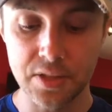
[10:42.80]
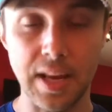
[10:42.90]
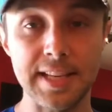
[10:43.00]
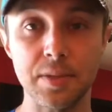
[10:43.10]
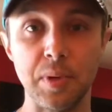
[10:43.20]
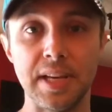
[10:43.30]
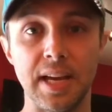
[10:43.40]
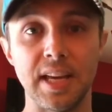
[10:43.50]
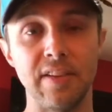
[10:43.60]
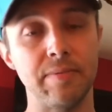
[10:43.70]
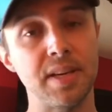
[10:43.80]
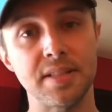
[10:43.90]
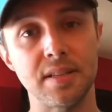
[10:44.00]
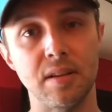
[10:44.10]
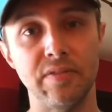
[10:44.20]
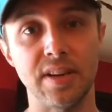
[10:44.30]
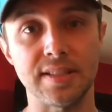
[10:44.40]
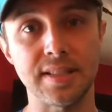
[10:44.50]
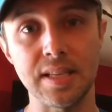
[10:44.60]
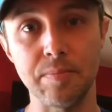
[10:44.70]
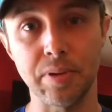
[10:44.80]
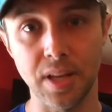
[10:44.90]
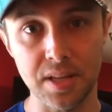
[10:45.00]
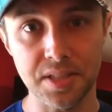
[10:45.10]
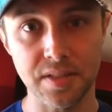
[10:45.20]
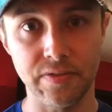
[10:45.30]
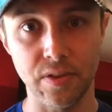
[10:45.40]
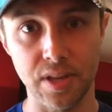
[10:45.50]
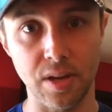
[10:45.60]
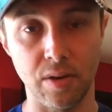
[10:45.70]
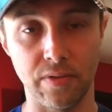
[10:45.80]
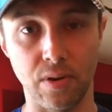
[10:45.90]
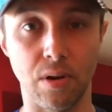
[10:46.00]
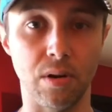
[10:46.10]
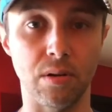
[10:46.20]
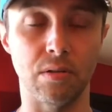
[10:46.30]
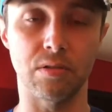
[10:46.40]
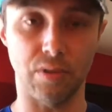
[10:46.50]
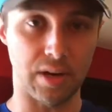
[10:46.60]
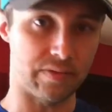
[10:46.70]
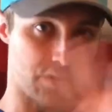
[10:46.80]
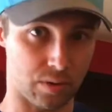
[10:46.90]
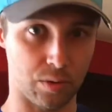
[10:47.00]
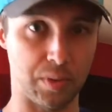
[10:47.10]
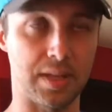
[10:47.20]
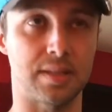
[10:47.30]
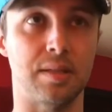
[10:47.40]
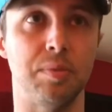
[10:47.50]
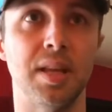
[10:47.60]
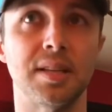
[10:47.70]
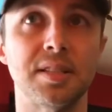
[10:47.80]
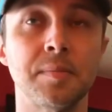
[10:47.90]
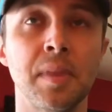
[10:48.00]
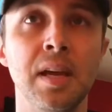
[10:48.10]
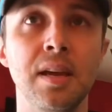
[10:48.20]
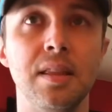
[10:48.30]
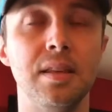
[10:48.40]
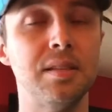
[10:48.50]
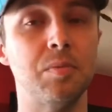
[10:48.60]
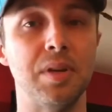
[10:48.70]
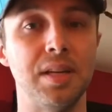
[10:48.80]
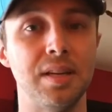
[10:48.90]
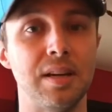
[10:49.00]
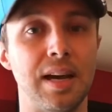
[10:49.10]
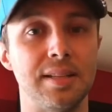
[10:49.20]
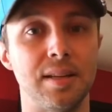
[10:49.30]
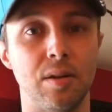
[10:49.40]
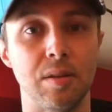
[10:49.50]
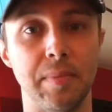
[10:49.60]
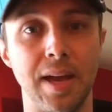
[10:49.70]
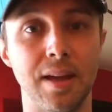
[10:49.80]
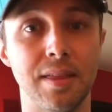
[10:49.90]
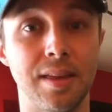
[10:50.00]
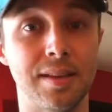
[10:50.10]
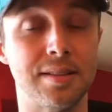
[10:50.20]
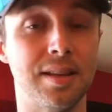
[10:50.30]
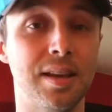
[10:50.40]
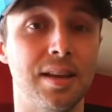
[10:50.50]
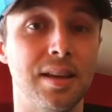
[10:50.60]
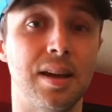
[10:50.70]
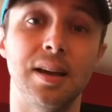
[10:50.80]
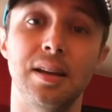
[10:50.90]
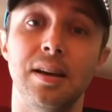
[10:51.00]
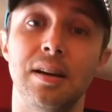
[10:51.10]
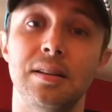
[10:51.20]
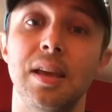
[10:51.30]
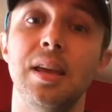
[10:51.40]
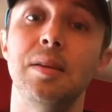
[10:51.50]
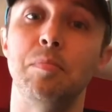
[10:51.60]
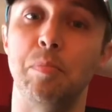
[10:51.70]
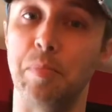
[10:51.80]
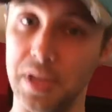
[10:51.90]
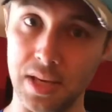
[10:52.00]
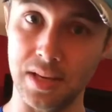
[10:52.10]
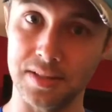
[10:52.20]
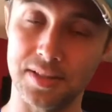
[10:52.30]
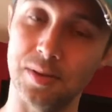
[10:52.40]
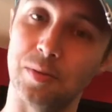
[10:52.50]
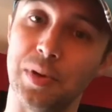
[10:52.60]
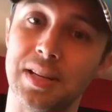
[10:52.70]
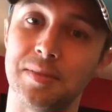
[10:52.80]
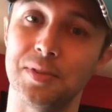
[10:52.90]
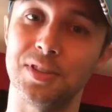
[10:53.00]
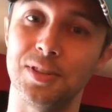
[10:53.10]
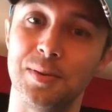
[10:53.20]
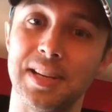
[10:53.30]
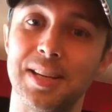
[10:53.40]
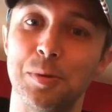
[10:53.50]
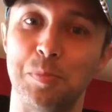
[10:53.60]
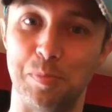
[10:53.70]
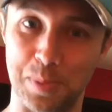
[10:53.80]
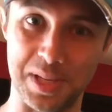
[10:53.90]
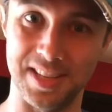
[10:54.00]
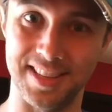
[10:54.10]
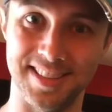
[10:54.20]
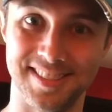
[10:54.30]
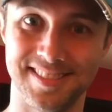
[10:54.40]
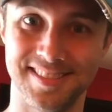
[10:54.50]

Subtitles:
last week I gave myself a C+ for the overall grade for the whole week, a C+. This week I did all the math, and today I got a B. So week number 2 I get a B.